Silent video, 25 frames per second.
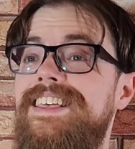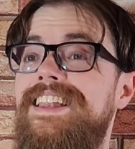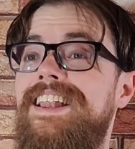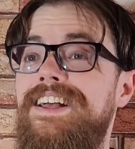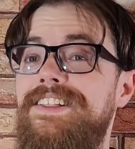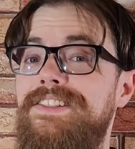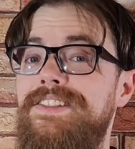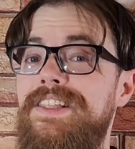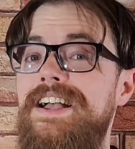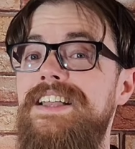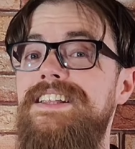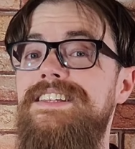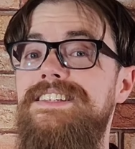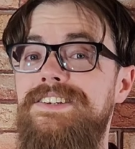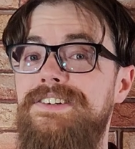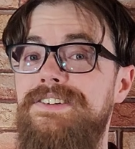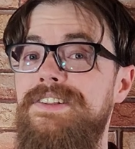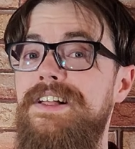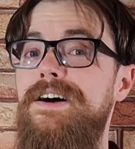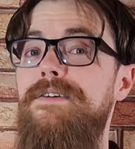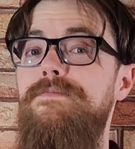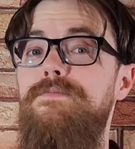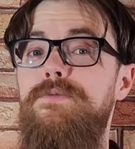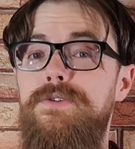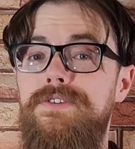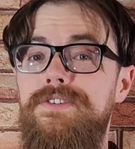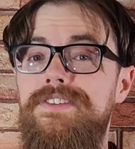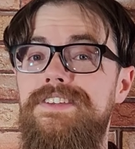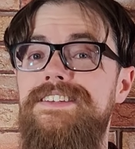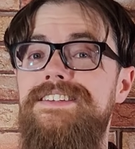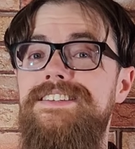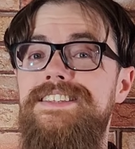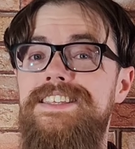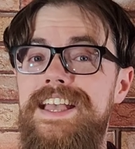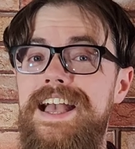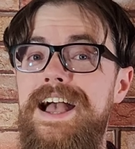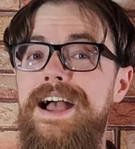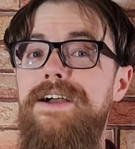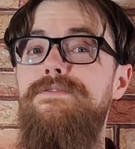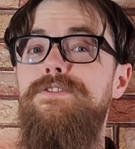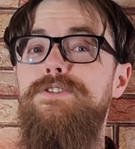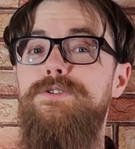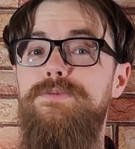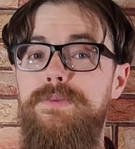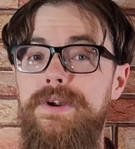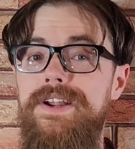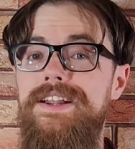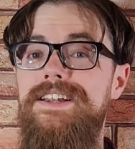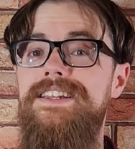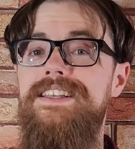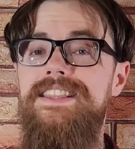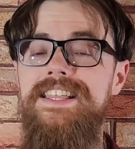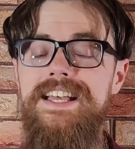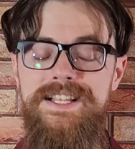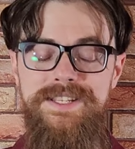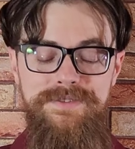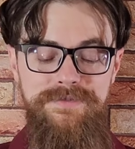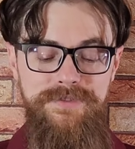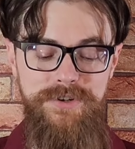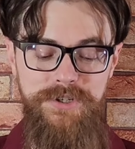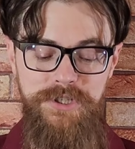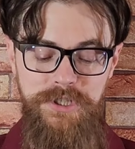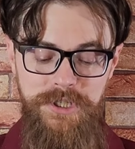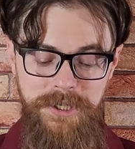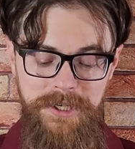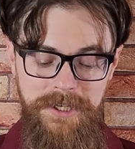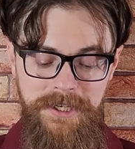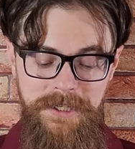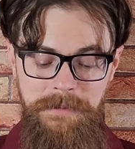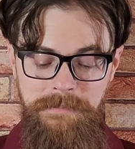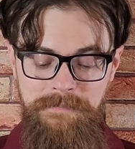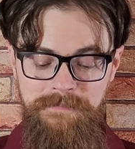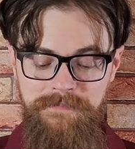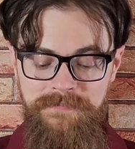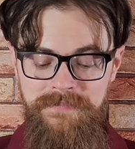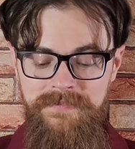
that I liked it a lot more than the average brandy, that's for sure.